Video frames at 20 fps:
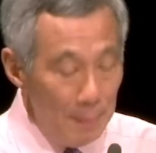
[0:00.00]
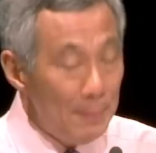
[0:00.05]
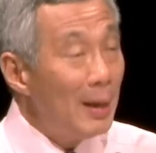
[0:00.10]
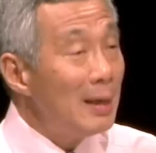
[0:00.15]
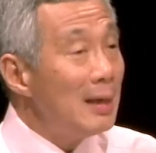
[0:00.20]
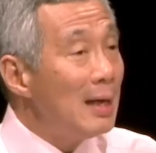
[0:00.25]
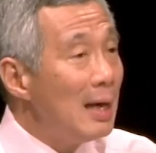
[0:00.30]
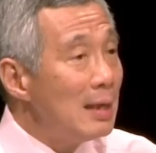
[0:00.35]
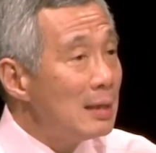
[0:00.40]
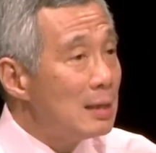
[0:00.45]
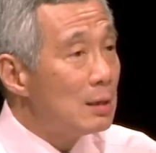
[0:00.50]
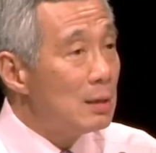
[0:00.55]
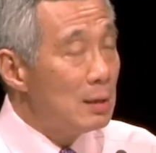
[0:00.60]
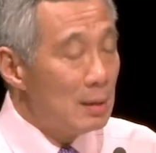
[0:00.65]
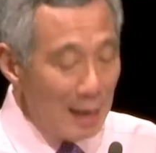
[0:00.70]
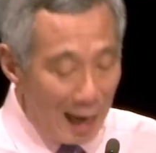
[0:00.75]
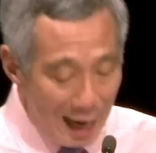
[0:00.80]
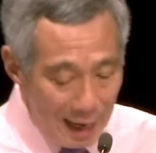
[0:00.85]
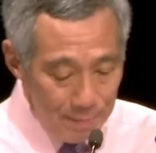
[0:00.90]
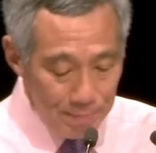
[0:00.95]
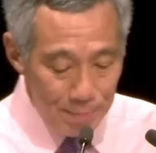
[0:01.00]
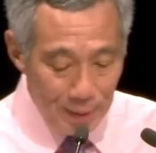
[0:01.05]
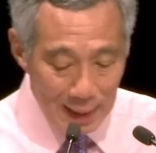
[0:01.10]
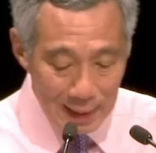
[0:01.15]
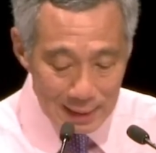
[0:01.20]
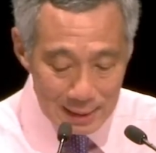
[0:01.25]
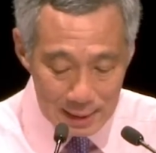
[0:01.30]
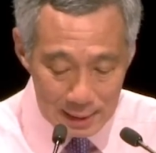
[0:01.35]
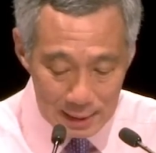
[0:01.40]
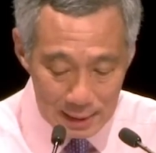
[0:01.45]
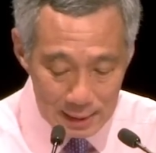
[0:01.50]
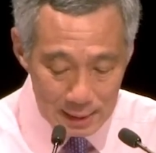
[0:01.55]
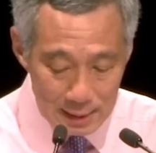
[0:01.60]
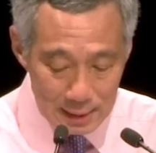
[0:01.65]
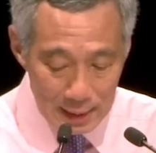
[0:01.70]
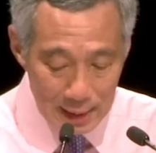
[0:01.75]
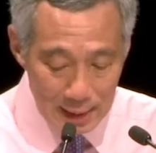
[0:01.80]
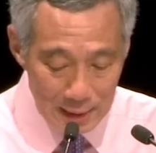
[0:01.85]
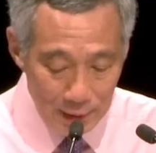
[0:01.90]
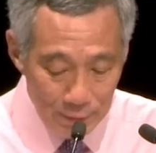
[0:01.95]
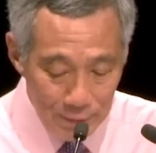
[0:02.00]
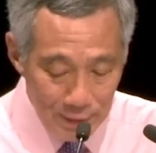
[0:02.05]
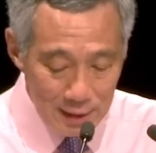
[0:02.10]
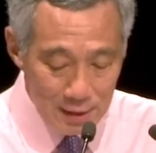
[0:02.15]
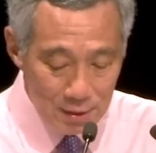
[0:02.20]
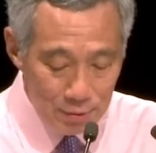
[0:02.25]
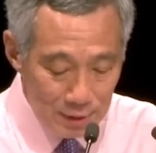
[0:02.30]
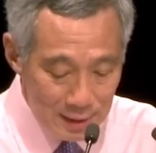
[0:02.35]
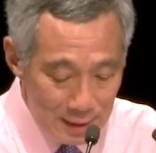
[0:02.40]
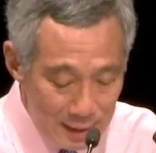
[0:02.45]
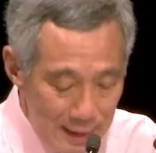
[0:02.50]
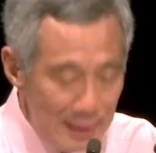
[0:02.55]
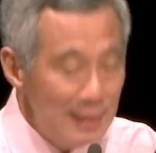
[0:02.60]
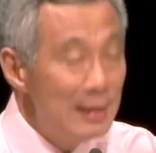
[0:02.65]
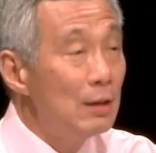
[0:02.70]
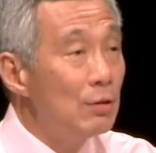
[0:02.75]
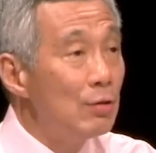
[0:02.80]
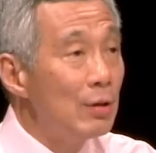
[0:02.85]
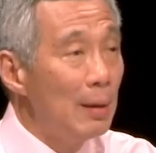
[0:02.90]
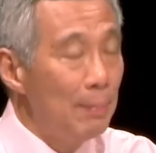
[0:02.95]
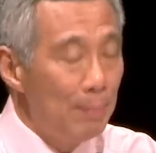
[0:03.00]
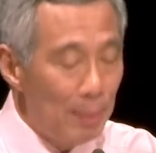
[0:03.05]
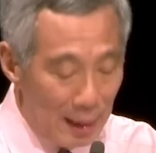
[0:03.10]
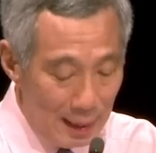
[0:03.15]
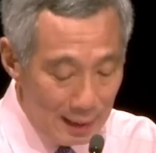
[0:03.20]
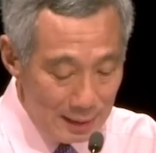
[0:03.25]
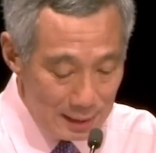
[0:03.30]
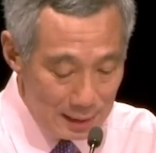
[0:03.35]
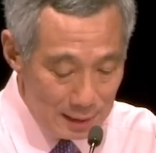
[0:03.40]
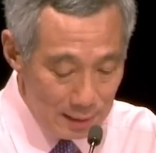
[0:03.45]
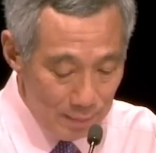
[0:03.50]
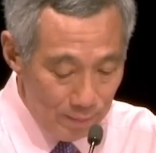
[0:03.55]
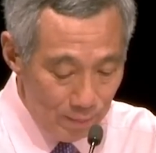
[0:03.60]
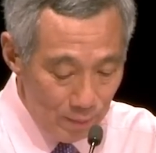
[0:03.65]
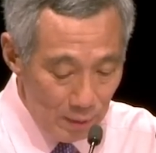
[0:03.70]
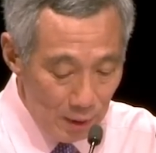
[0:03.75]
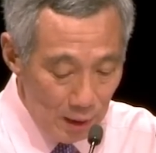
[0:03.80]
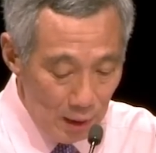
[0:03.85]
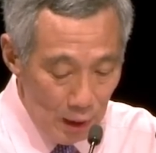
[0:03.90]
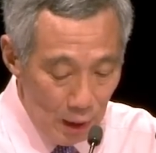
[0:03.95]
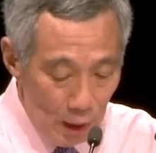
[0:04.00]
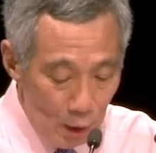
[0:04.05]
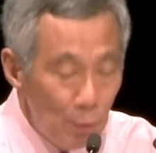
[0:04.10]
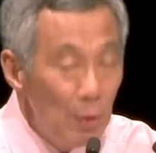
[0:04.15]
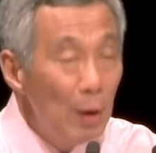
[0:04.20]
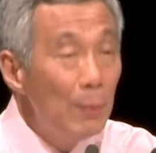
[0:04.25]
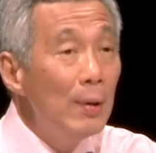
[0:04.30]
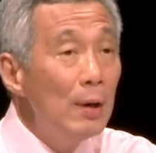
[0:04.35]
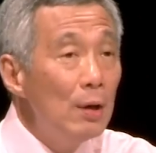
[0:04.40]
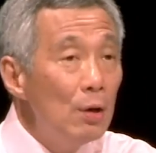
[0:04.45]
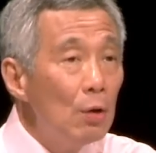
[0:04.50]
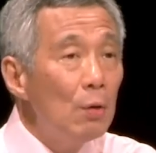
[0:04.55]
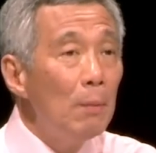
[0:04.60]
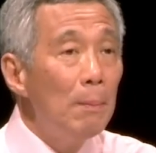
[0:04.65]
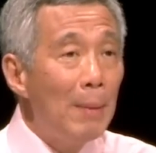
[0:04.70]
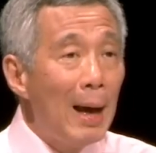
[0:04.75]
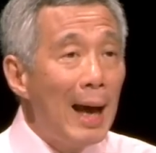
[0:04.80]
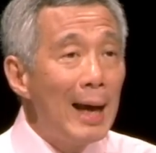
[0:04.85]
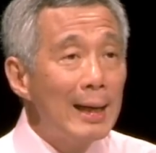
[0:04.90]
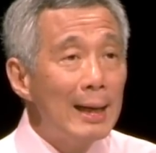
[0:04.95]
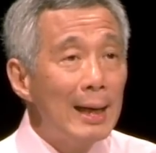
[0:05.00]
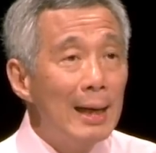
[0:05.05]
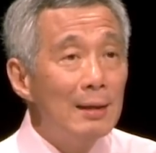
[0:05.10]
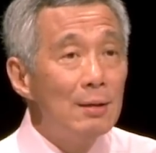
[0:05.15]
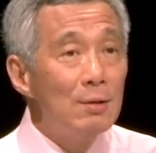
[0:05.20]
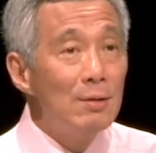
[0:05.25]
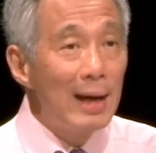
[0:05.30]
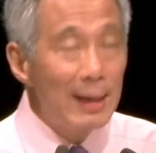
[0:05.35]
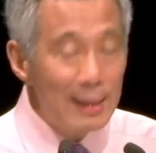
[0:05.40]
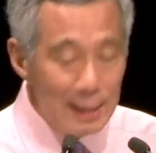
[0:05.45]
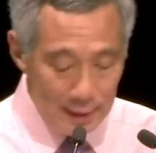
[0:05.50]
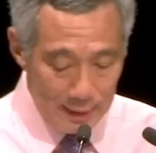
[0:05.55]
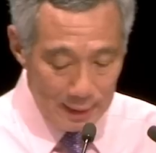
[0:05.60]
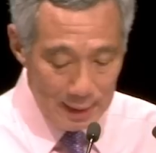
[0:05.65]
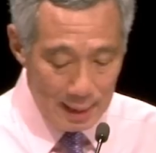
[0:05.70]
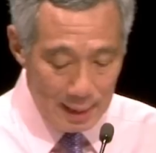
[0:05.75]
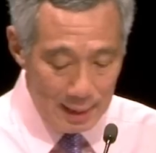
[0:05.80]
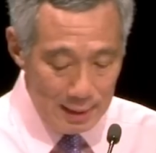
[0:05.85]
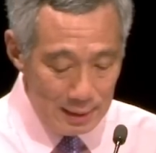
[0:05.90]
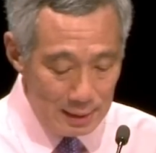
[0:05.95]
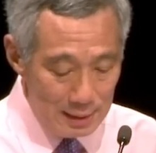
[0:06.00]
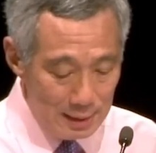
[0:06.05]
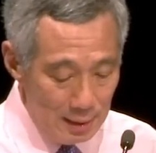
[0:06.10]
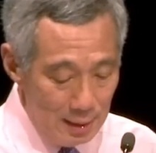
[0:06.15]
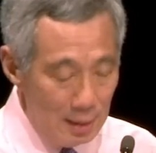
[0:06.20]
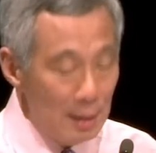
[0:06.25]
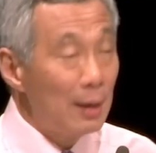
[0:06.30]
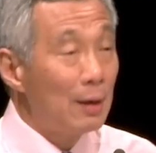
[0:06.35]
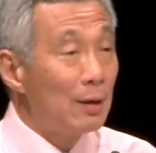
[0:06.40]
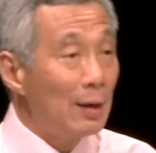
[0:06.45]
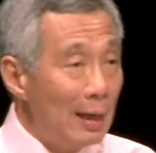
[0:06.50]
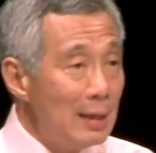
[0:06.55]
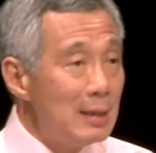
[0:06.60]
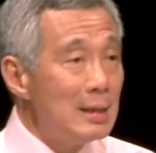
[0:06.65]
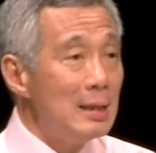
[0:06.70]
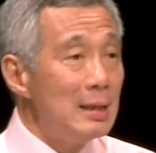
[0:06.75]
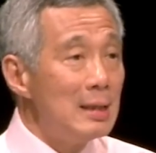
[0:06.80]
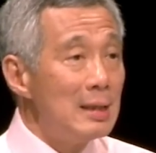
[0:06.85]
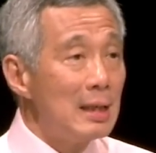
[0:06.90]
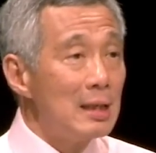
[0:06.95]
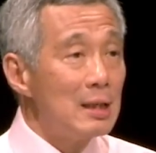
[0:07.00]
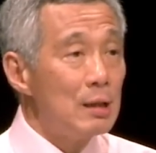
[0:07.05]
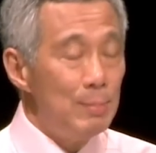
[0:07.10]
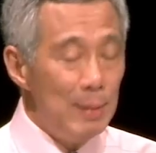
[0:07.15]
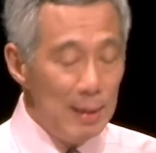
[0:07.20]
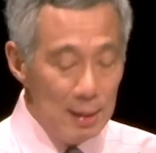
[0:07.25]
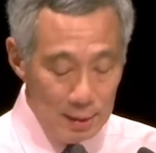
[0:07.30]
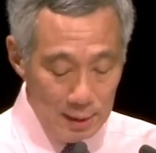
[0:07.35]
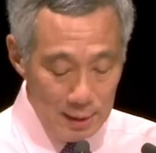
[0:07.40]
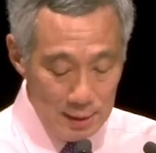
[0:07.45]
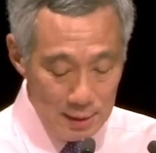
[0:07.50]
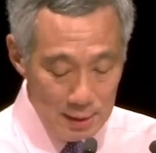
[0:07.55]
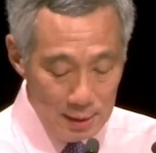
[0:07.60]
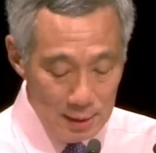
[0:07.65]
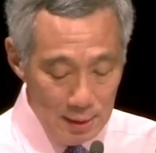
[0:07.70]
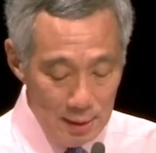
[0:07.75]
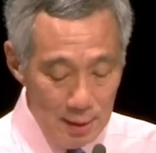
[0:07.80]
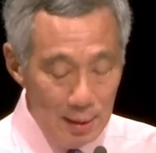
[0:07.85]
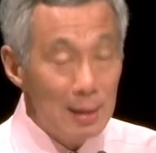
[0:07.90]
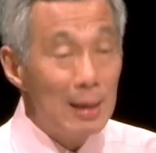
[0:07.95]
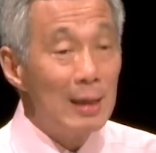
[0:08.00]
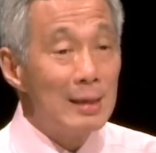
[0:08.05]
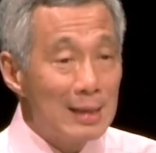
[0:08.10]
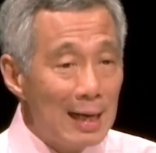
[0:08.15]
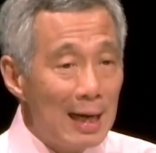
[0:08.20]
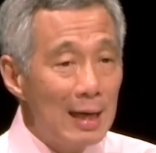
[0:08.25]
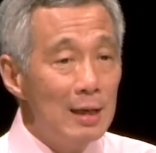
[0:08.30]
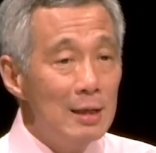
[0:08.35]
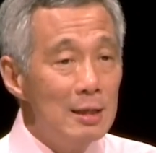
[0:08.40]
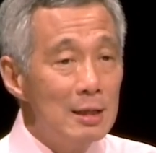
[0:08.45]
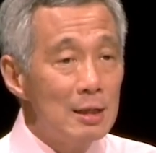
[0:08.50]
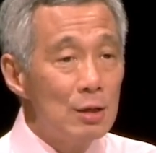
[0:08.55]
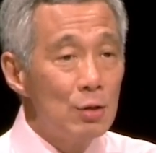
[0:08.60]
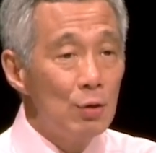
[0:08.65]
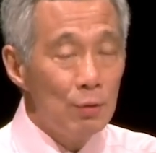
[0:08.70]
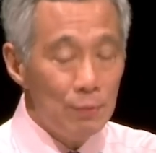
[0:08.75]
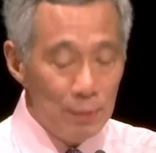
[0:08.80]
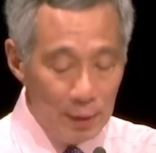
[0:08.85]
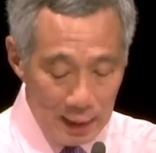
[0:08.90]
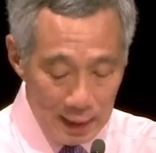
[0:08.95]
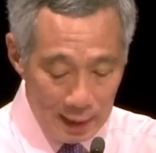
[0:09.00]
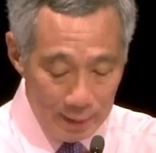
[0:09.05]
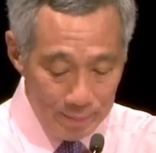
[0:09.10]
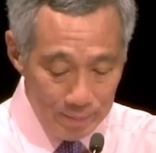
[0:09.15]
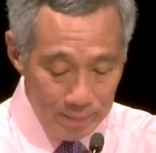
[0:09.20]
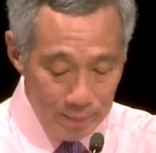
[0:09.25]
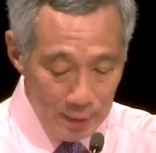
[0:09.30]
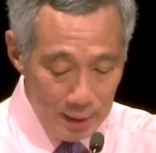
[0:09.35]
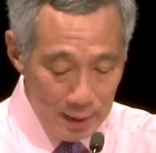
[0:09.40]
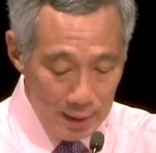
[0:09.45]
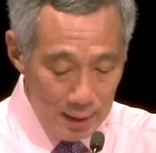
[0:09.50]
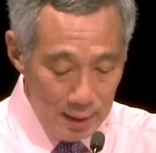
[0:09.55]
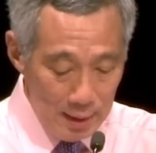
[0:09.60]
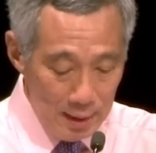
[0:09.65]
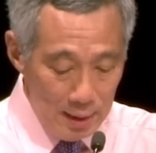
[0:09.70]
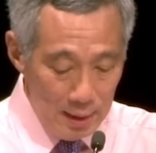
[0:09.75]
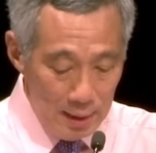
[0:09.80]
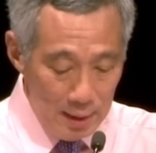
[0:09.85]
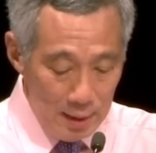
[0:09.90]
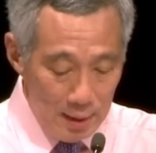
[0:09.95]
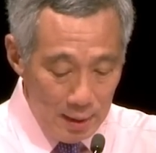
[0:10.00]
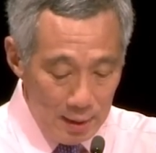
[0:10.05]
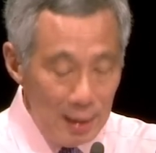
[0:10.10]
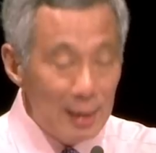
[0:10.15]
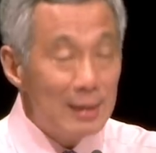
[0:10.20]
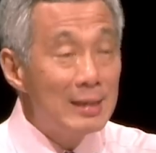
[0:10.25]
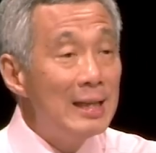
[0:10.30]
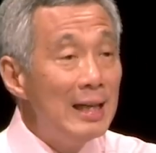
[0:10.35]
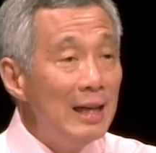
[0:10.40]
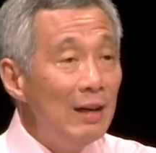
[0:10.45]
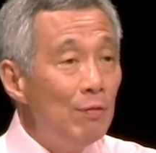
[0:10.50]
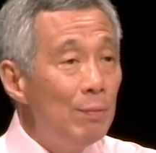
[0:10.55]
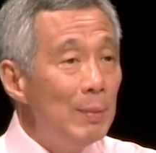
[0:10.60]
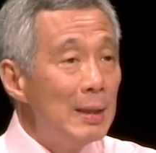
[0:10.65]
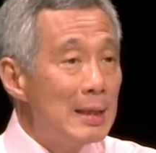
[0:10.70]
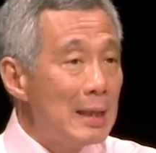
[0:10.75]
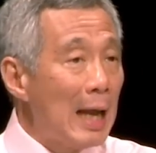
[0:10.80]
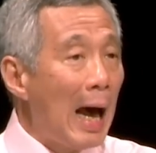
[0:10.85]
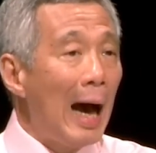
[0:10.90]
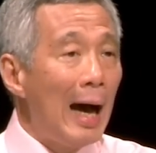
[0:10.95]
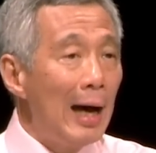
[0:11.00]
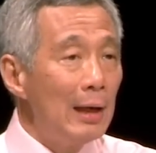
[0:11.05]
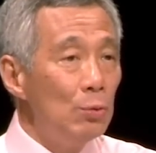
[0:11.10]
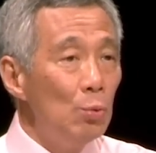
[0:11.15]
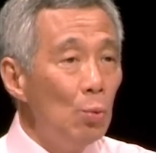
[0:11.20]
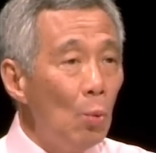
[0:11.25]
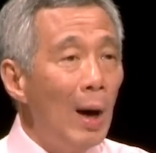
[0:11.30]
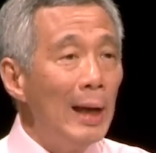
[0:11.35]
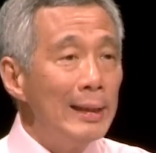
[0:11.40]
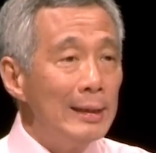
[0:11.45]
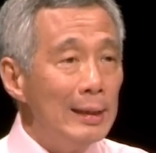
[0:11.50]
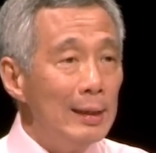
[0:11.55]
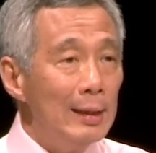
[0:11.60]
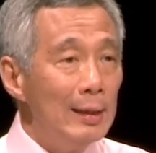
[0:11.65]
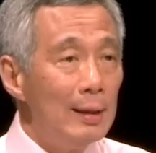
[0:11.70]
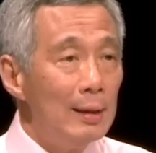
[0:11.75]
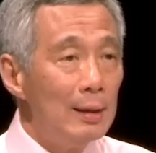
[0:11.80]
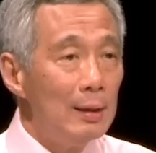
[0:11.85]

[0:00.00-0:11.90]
But as time passes and events recede into the past, we will look back and recognize the crisis experienced, the challenges overcome, the achievements hard won